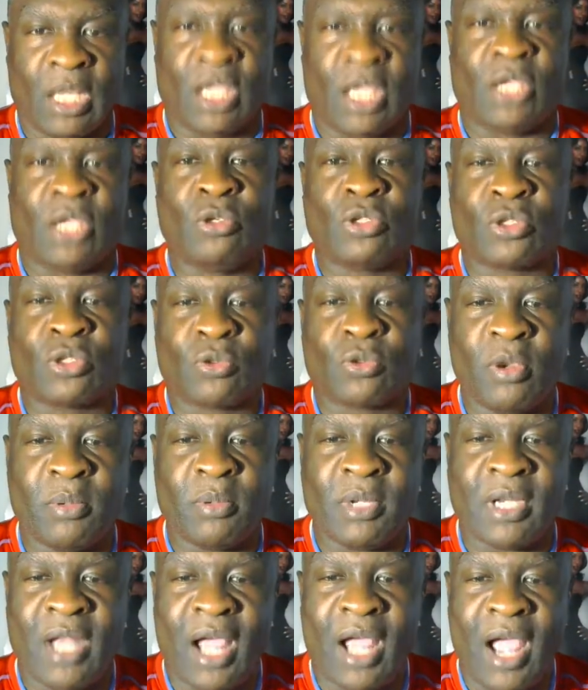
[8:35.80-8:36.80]
and you
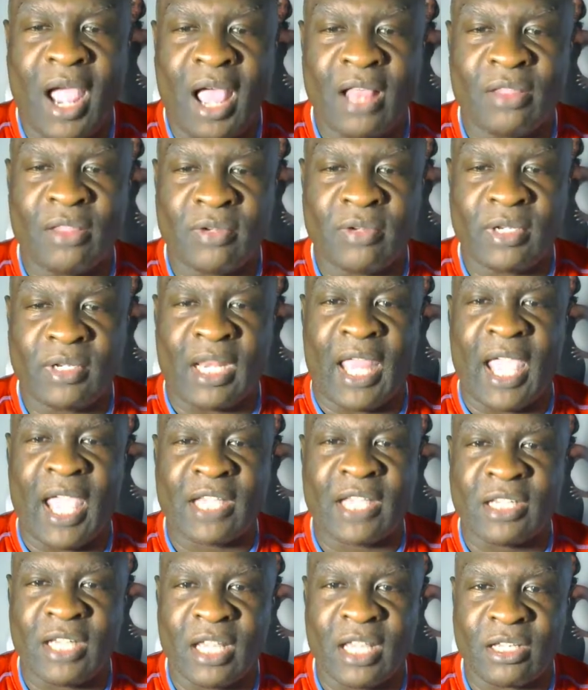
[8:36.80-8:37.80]
screaming and hollering and
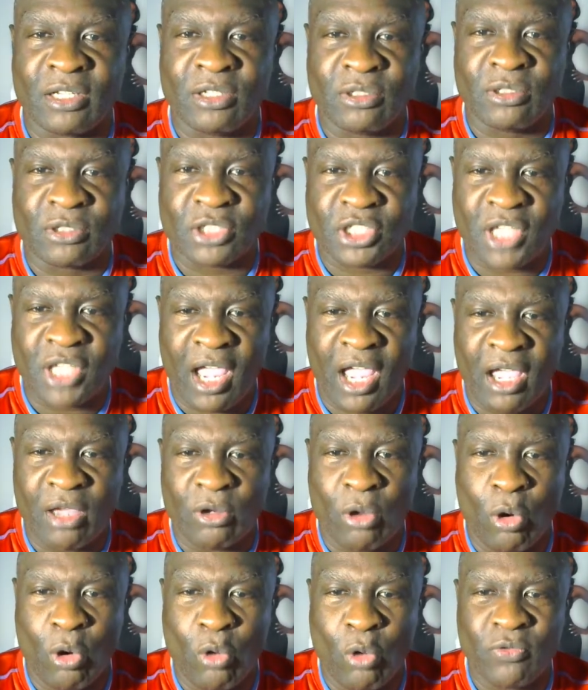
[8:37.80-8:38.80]
acting like a little
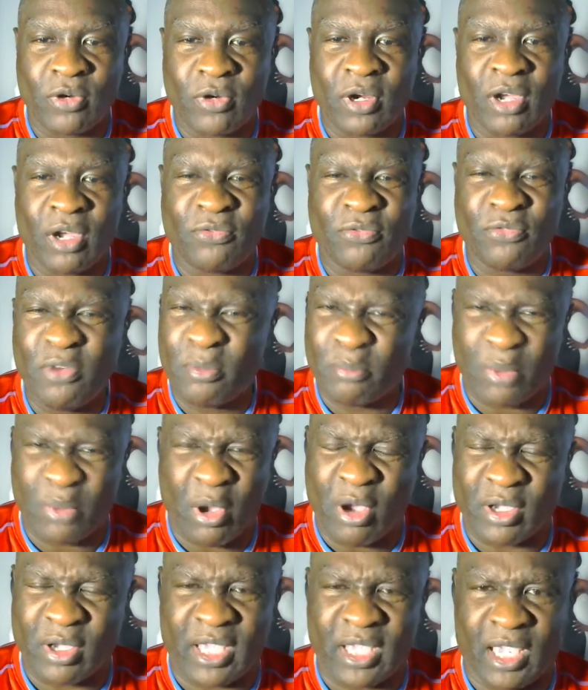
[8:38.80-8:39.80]
child over a
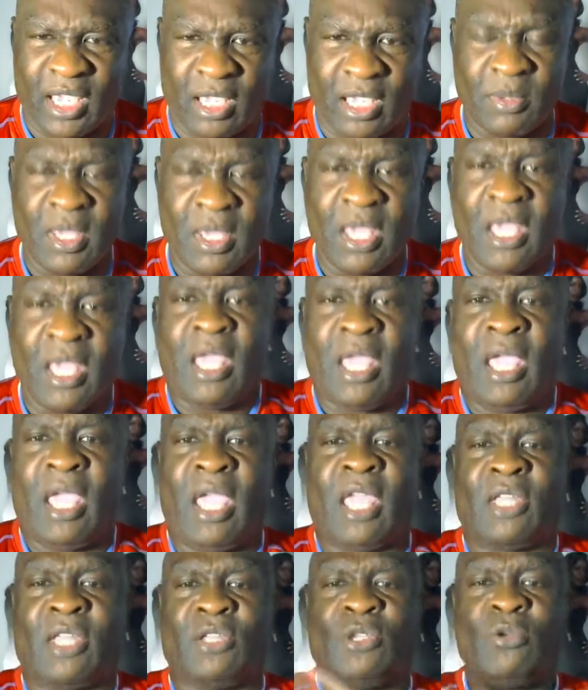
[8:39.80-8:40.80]
football game.
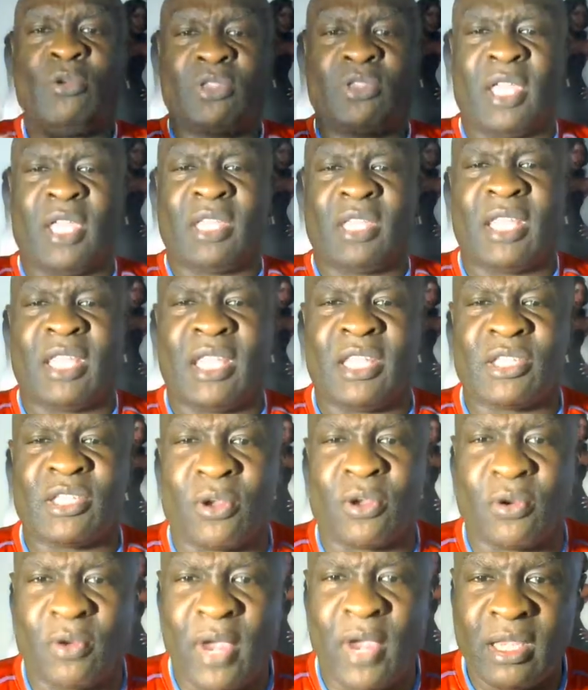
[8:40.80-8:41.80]
And you think that it's
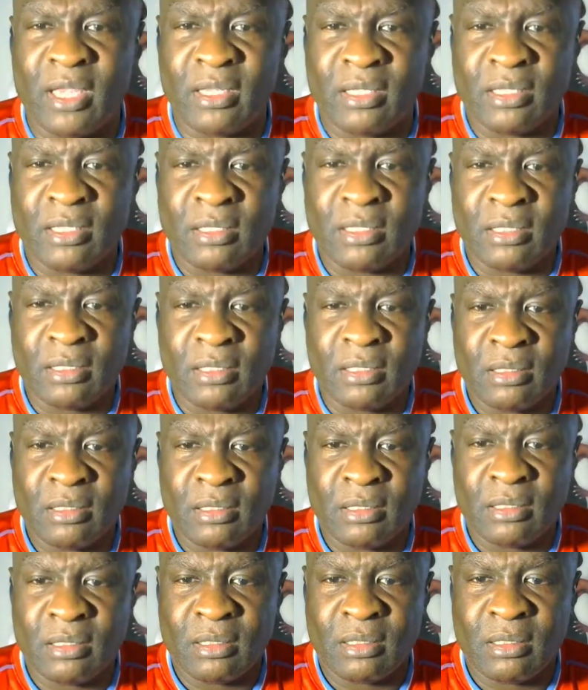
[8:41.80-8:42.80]
great
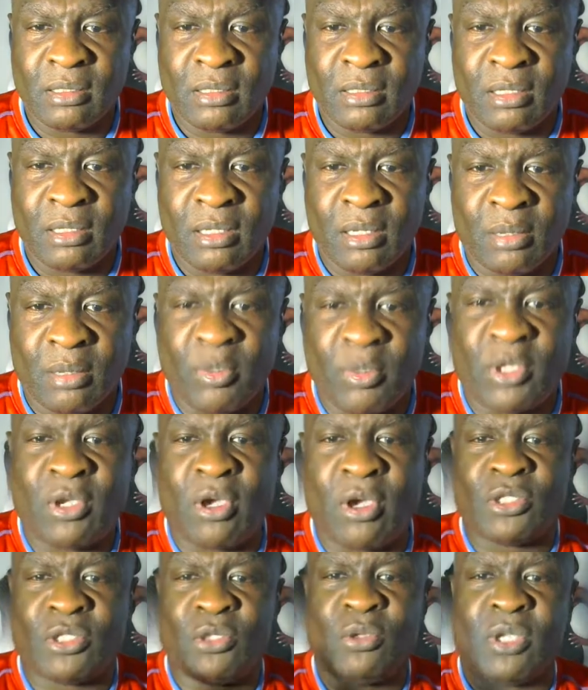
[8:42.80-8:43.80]

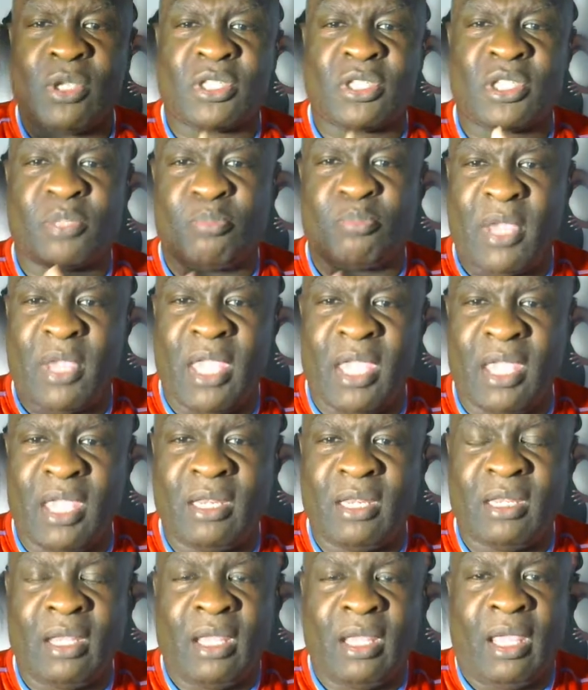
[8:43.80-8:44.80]
because you can
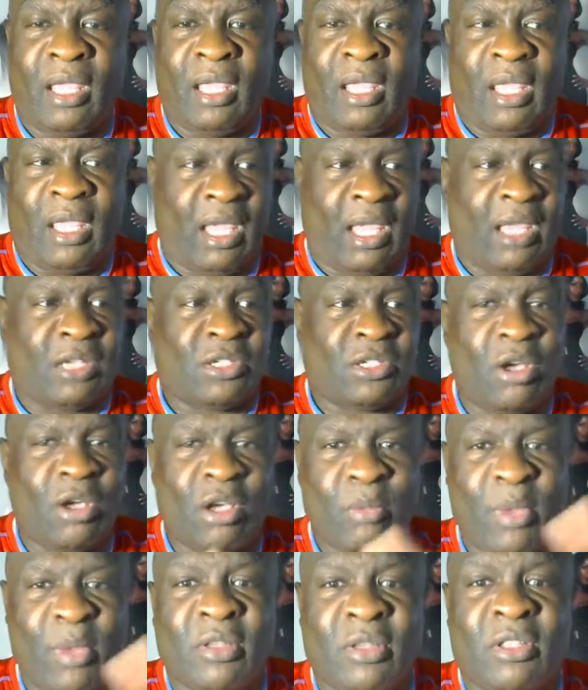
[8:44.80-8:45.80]
spin and talk
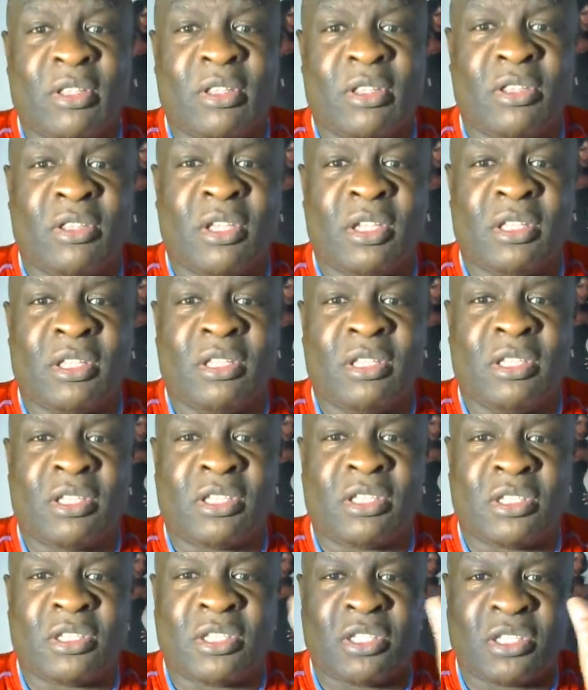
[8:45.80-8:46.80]
about the, the, the
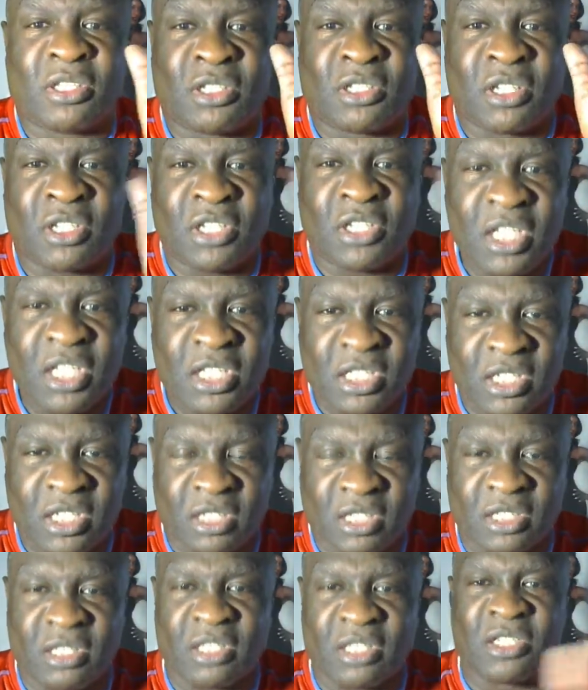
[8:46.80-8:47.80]

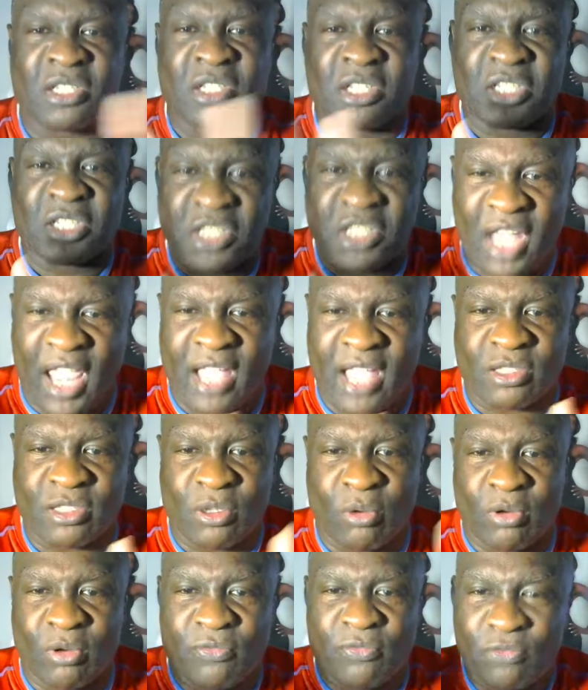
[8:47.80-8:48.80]
statistics, the, the stats on a